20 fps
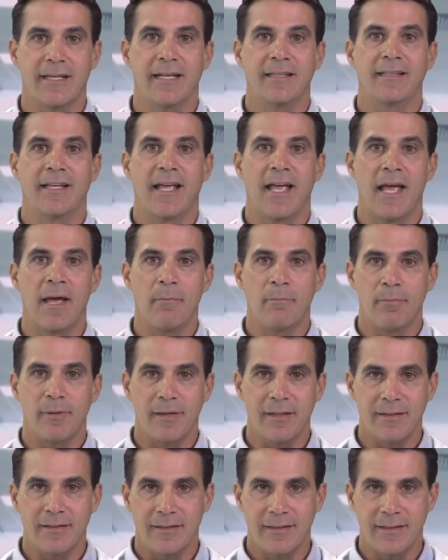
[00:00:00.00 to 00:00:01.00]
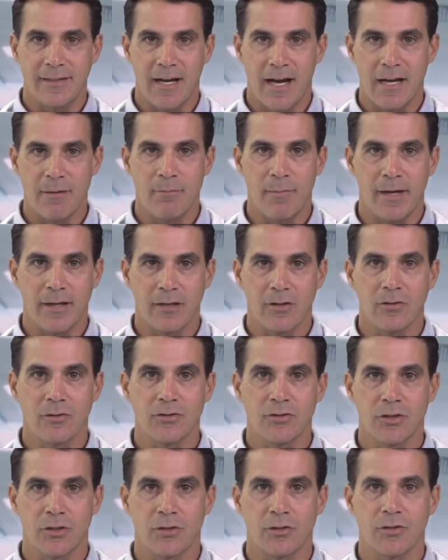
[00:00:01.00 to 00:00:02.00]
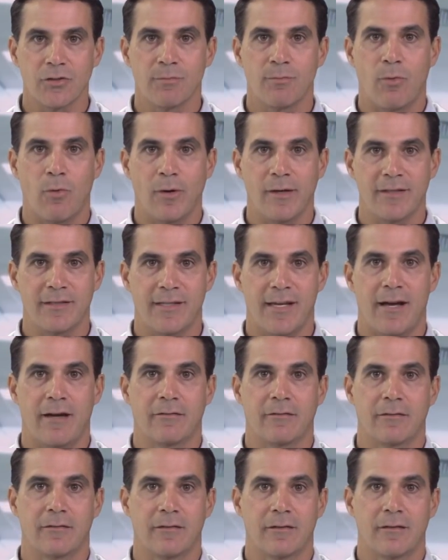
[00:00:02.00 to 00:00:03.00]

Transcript: in the MPDI Medical Journals points out.